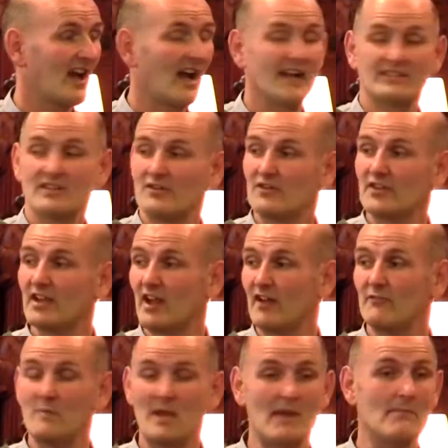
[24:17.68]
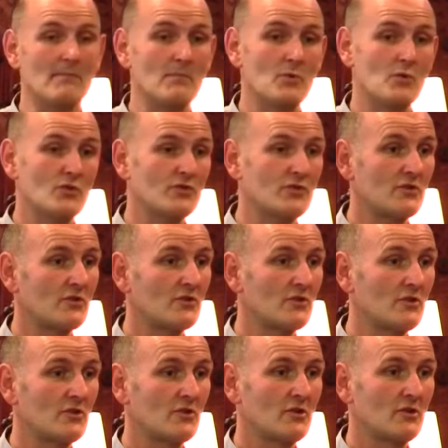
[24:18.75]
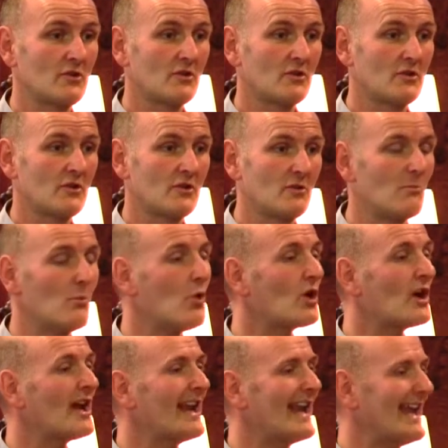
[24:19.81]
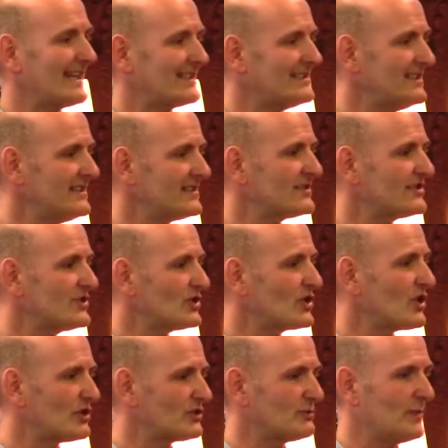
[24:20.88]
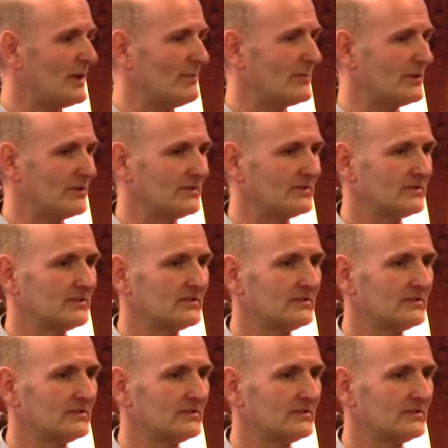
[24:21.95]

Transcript: I don't think I've met more, more connected to God people.